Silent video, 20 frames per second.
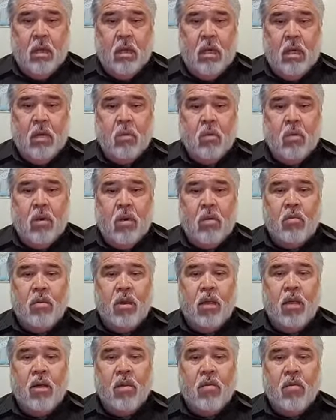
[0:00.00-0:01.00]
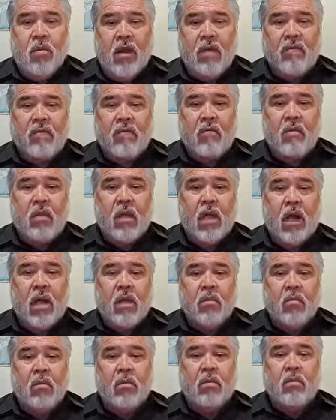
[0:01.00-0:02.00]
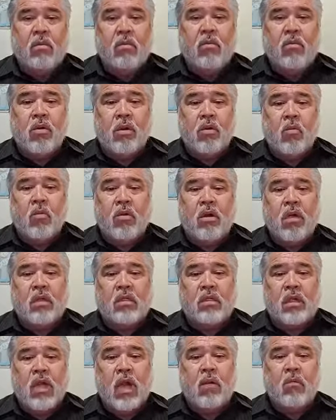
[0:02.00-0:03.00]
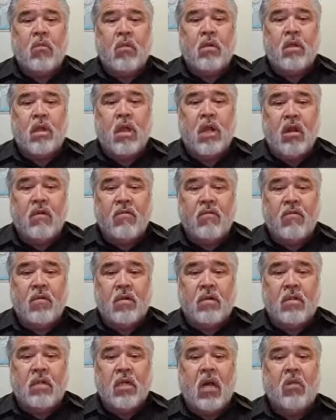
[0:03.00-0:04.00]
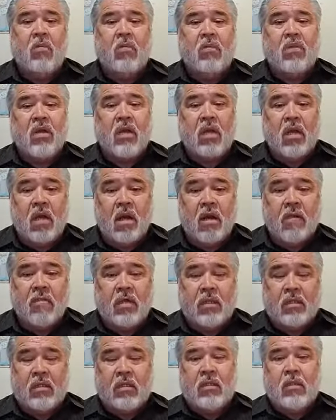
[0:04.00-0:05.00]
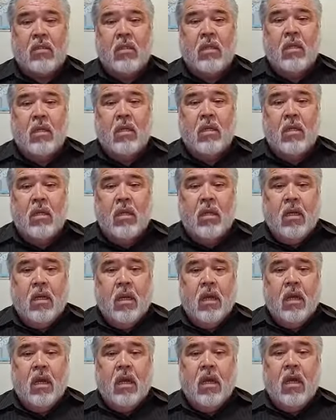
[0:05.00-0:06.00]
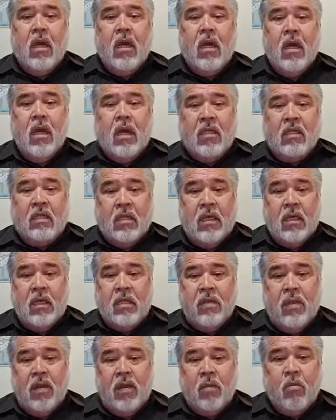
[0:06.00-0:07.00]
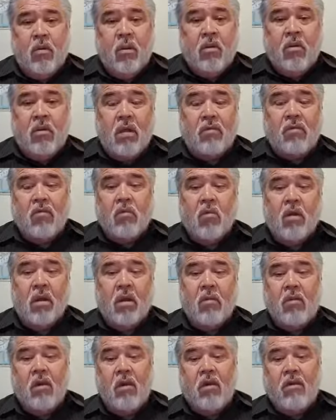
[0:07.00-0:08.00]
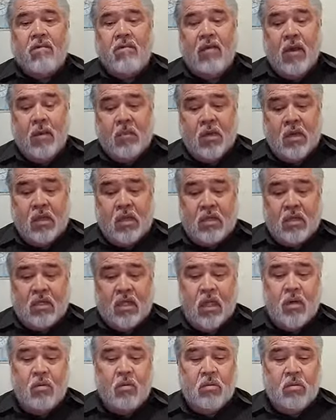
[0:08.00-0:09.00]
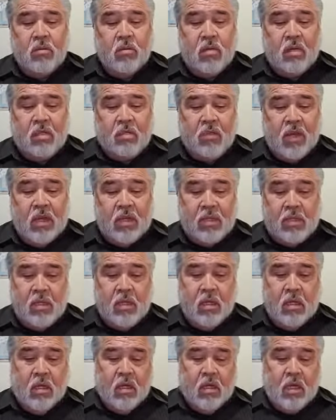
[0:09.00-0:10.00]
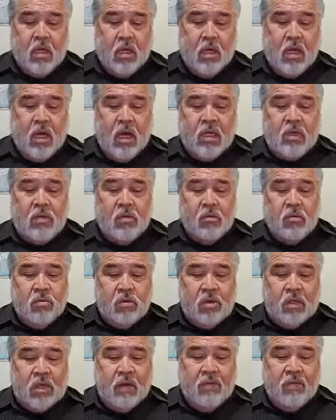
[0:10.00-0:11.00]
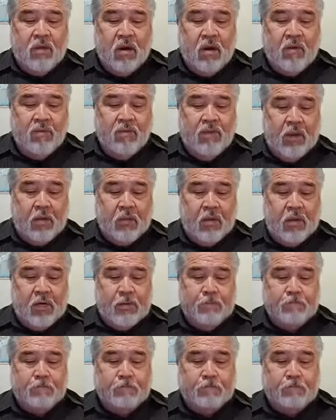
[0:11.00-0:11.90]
And when we are grateful, God will reward us. God will care for us. God will take care of us. And and us and then we don't have to worry about our family because God will do his best also to save our family.